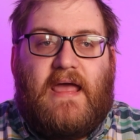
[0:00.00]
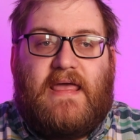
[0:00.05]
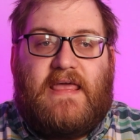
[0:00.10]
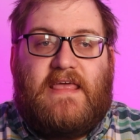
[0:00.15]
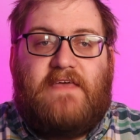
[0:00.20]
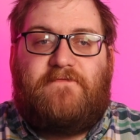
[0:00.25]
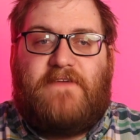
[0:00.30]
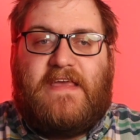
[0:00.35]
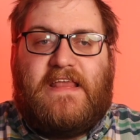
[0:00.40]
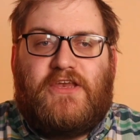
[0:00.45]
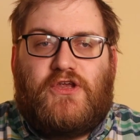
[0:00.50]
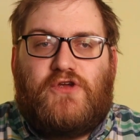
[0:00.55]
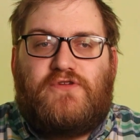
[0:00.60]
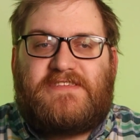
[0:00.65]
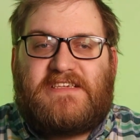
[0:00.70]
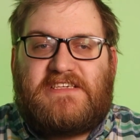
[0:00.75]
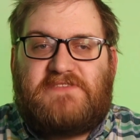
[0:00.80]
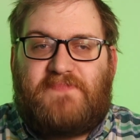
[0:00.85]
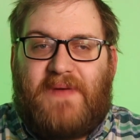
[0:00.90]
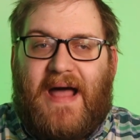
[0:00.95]
EV News
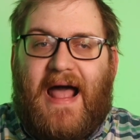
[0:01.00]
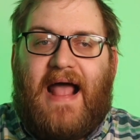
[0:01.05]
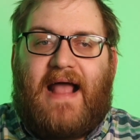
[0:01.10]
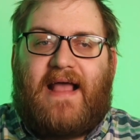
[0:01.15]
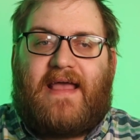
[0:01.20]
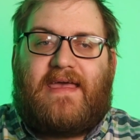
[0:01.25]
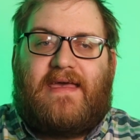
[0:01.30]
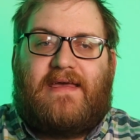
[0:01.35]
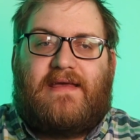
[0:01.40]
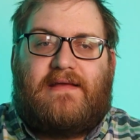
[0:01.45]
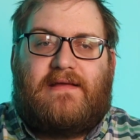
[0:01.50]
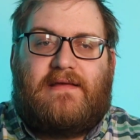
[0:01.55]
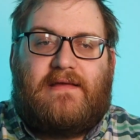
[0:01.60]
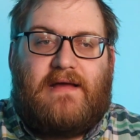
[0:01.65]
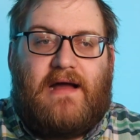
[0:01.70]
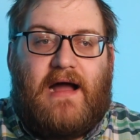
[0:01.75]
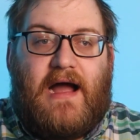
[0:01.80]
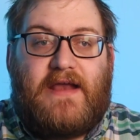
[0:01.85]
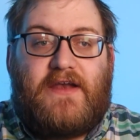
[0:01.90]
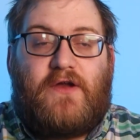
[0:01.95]
is
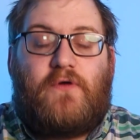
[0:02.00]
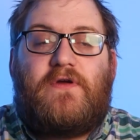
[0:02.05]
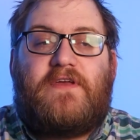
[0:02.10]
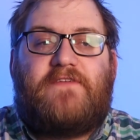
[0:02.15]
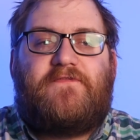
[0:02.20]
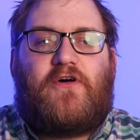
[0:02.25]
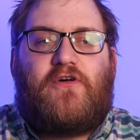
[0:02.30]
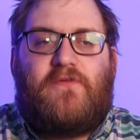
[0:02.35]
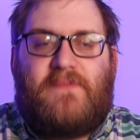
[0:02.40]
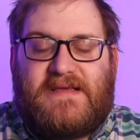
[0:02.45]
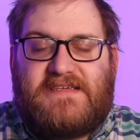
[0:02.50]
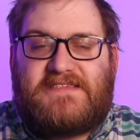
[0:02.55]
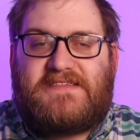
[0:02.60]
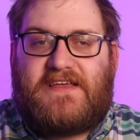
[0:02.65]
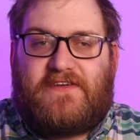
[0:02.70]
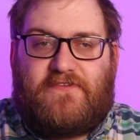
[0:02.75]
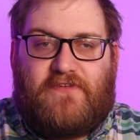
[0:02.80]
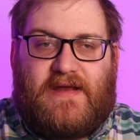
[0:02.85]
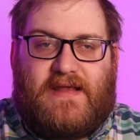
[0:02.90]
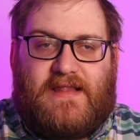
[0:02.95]
back. I know you've all missed
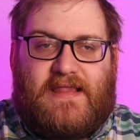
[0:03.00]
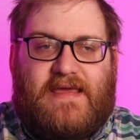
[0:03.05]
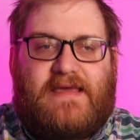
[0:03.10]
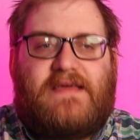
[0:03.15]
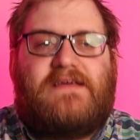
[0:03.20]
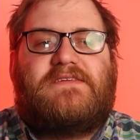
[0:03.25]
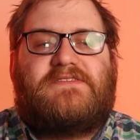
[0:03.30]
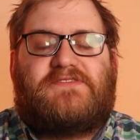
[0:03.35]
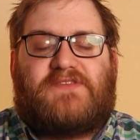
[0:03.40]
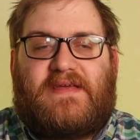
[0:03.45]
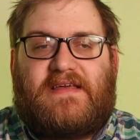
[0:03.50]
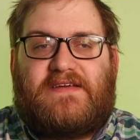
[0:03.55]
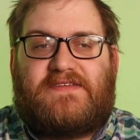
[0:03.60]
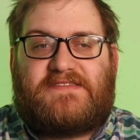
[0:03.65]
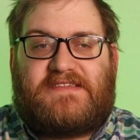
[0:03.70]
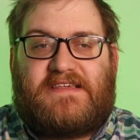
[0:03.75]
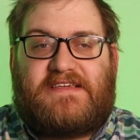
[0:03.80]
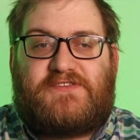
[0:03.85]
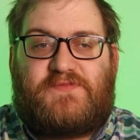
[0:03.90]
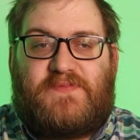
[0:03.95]
it greatly, so
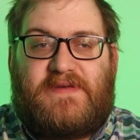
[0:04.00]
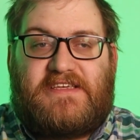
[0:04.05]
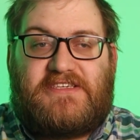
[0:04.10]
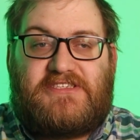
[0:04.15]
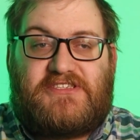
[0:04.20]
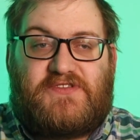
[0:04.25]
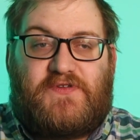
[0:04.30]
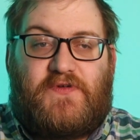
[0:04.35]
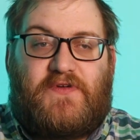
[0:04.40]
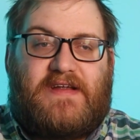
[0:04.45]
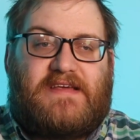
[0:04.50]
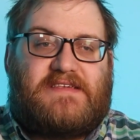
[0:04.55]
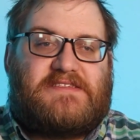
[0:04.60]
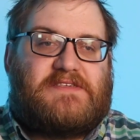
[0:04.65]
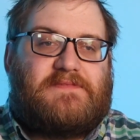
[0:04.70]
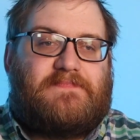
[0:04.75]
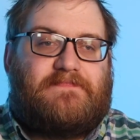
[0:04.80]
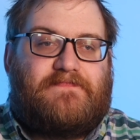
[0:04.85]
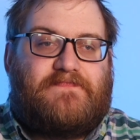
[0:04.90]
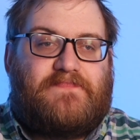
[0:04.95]
here's this week's
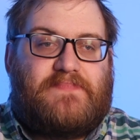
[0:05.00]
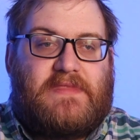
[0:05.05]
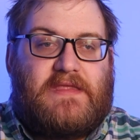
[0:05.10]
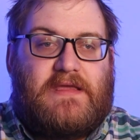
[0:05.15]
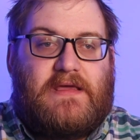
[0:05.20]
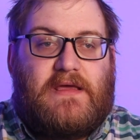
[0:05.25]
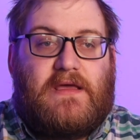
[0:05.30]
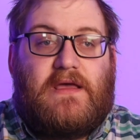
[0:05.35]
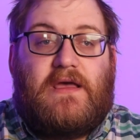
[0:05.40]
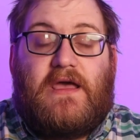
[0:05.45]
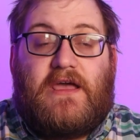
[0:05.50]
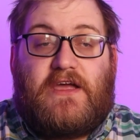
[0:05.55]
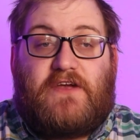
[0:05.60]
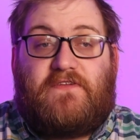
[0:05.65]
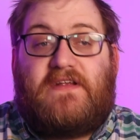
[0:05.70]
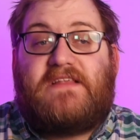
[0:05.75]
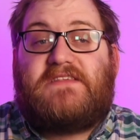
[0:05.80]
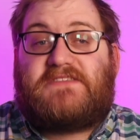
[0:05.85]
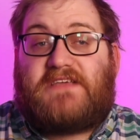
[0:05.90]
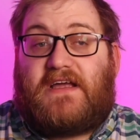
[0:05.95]
stories.
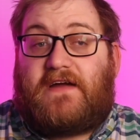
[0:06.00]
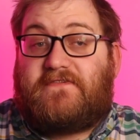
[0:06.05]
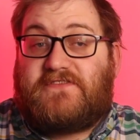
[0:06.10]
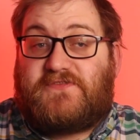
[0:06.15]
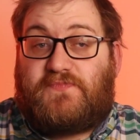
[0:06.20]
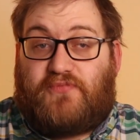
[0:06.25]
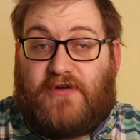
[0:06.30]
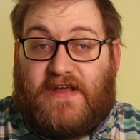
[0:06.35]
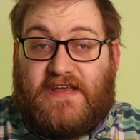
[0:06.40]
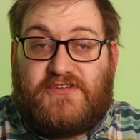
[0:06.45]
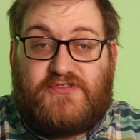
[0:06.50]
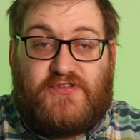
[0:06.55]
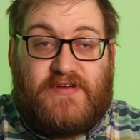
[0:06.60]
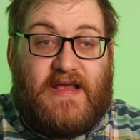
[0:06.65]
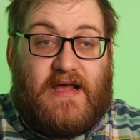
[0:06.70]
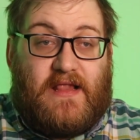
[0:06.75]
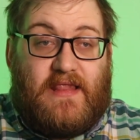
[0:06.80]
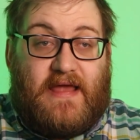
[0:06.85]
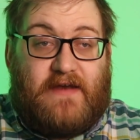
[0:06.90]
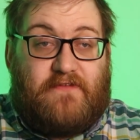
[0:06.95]
GridServe's Braintree
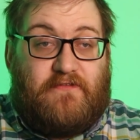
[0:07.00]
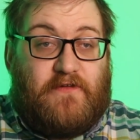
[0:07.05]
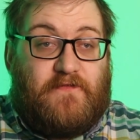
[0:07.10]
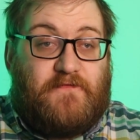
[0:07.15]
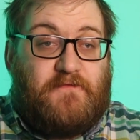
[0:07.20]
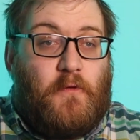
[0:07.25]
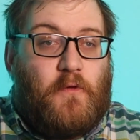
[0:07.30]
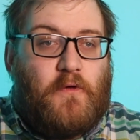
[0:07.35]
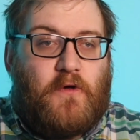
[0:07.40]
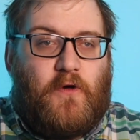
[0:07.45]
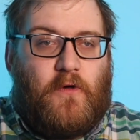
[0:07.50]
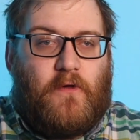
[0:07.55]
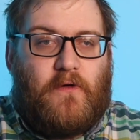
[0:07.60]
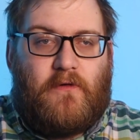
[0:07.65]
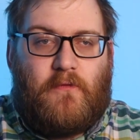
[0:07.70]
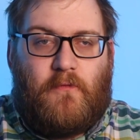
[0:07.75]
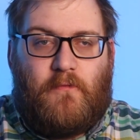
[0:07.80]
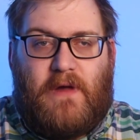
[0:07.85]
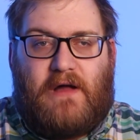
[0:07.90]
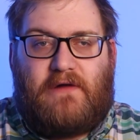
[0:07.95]
Electric
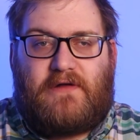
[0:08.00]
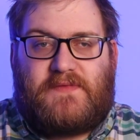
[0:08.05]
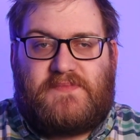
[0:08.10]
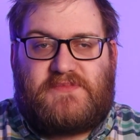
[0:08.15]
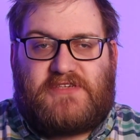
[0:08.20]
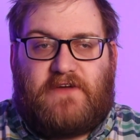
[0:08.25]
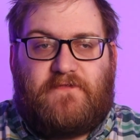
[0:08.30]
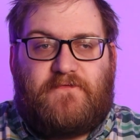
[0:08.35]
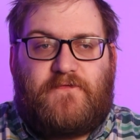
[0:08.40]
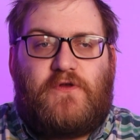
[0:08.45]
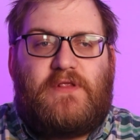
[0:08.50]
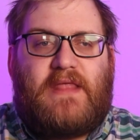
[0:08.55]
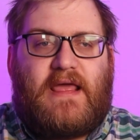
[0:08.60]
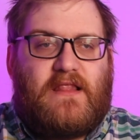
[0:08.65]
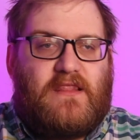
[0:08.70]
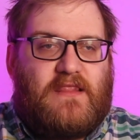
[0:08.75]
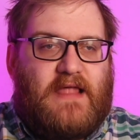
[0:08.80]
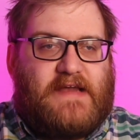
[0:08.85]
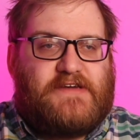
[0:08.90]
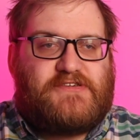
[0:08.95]
Forecourt welcomes a fully
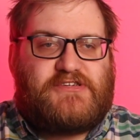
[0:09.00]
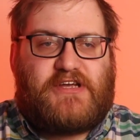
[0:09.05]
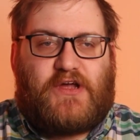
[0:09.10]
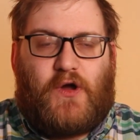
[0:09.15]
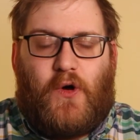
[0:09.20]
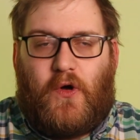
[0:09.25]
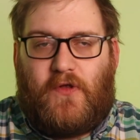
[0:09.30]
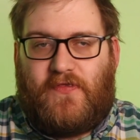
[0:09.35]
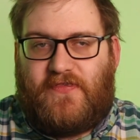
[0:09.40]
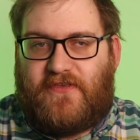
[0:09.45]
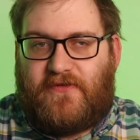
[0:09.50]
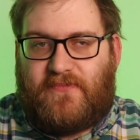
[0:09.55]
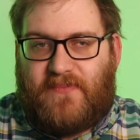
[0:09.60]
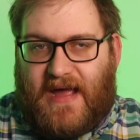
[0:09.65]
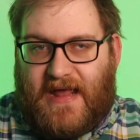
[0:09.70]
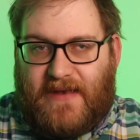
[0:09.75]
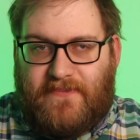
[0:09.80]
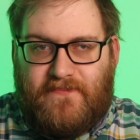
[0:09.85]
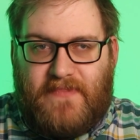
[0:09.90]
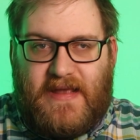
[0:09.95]
electric
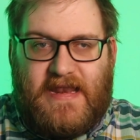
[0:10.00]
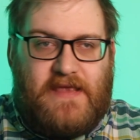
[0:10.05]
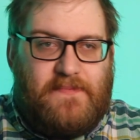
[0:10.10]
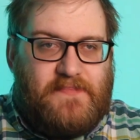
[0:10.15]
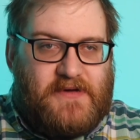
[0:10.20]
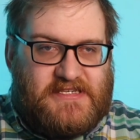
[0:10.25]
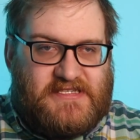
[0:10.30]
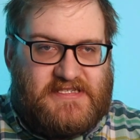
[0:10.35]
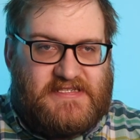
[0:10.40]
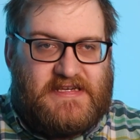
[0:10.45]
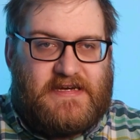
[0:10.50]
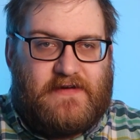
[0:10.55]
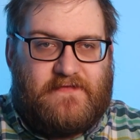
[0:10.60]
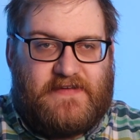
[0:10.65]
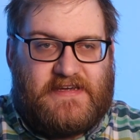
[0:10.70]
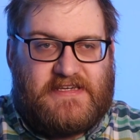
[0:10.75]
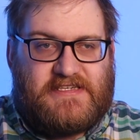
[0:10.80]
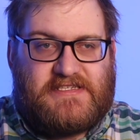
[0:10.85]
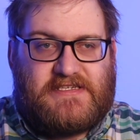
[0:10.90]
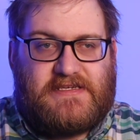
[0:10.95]
on-demand minibus
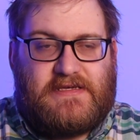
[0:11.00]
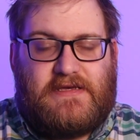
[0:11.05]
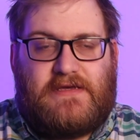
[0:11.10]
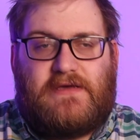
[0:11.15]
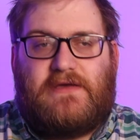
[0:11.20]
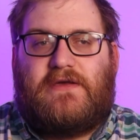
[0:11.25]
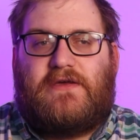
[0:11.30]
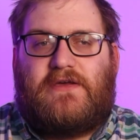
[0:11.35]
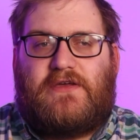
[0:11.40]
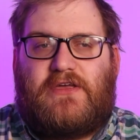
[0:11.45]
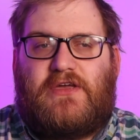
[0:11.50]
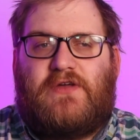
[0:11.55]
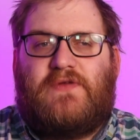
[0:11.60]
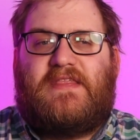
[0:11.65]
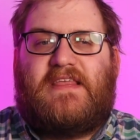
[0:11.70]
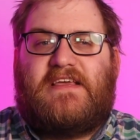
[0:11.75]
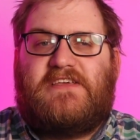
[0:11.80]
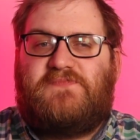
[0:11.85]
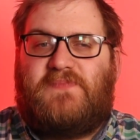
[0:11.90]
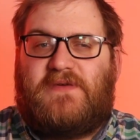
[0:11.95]
service. Could
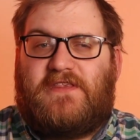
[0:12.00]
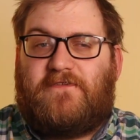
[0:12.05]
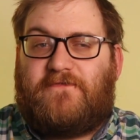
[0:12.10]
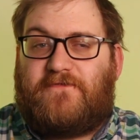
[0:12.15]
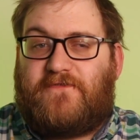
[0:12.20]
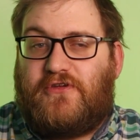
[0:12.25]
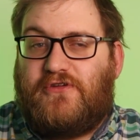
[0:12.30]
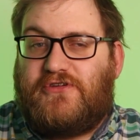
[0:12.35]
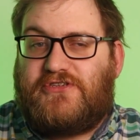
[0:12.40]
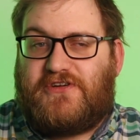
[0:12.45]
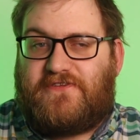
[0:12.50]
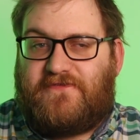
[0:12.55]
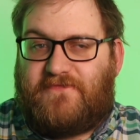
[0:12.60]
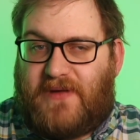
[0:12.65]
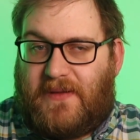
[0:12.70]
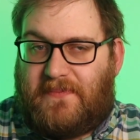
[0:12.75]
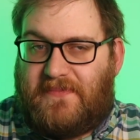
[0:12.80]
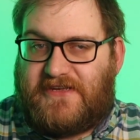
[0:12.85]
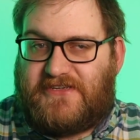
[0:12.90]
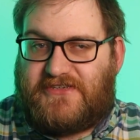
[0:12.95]
this be the future of
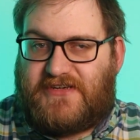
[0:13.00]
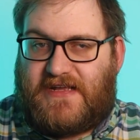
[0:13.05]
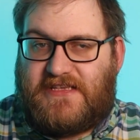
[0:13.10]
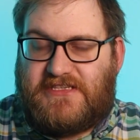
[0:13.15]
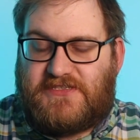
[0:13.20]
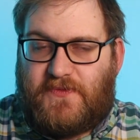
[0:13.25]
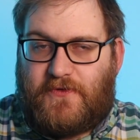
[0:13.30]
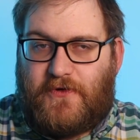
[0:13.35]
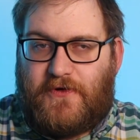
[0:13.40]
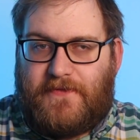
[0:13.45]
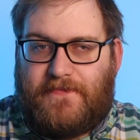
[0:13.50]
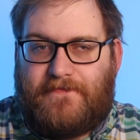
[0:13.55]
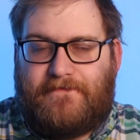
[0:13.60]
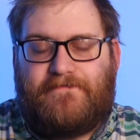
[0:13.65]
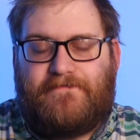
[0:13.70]
public transport?